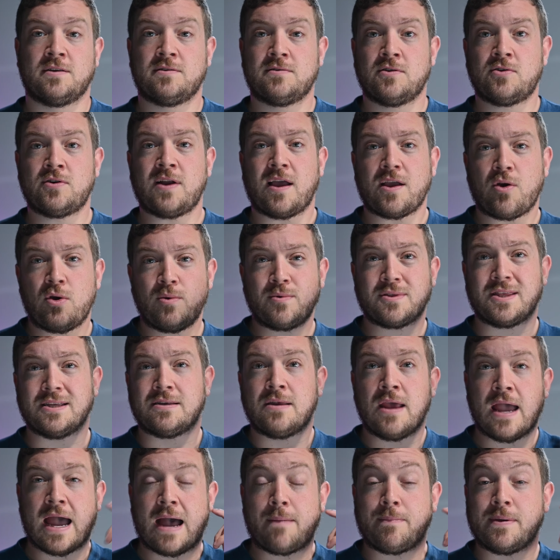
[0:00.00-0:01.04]
So they're not going with a
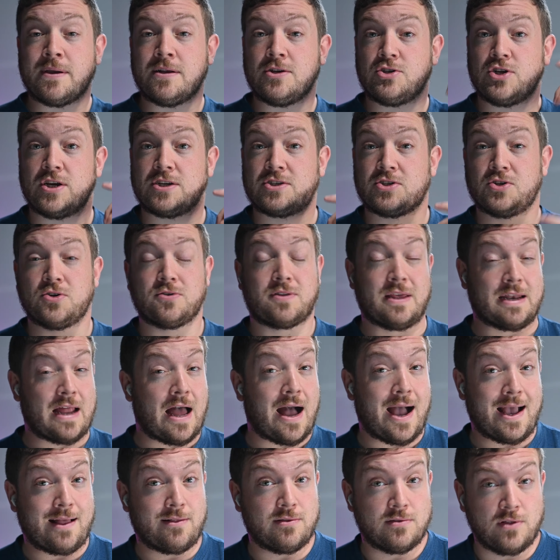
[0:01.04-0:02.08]
tapping gesture that
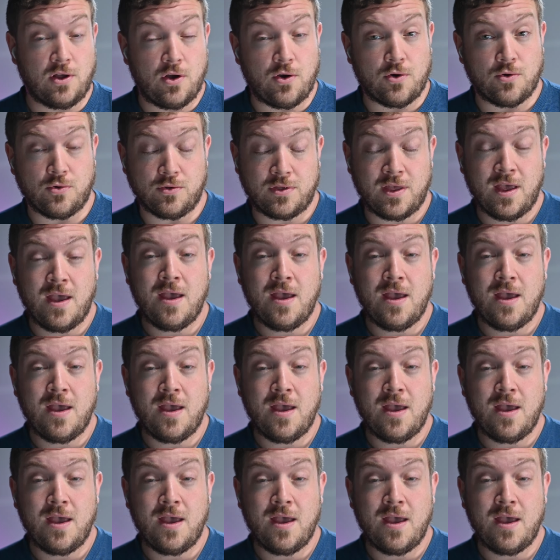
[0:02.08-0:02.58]
I loathe,